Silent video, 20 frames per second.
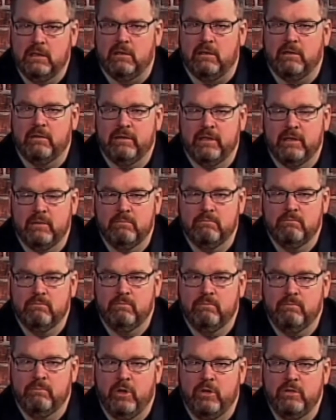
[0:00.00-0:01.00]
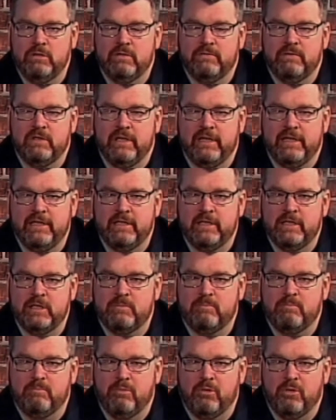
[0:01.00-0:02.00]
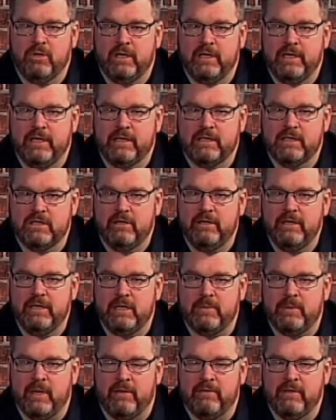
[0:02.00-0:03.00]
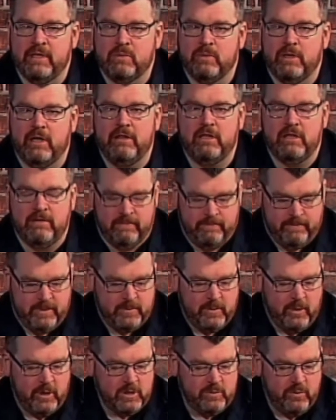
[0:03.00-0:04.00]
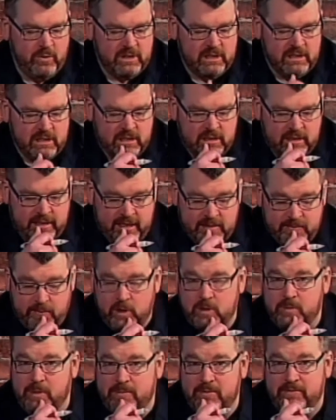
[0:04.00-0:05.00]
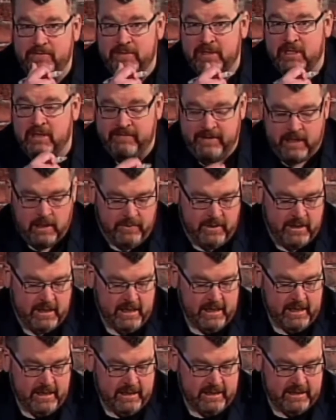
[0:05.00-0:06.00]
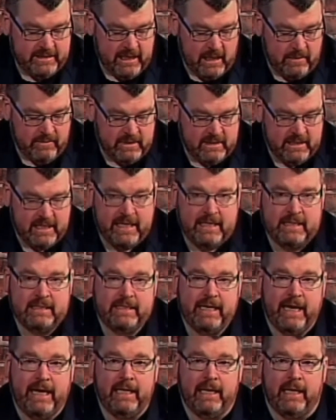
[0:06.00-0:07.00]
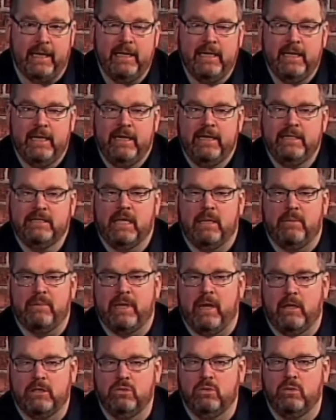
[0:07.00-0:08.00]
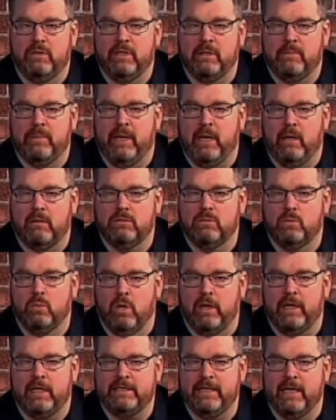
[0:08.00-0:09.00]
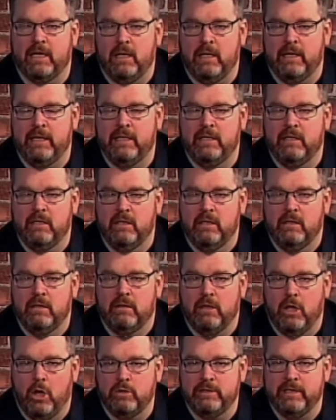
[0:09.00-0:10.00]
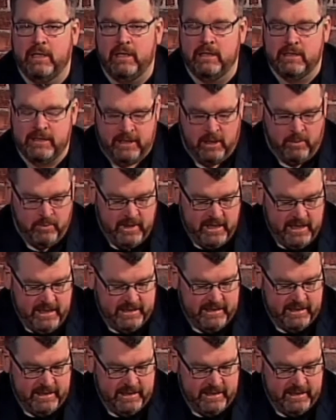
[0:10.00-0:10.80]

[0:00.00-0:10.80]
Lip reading: I think most of Dunedin is pretty excited about this. One of the spokespeople for the developer, his name is Ken Taylor. He's coming out talking about what exactly the hotel is going to be.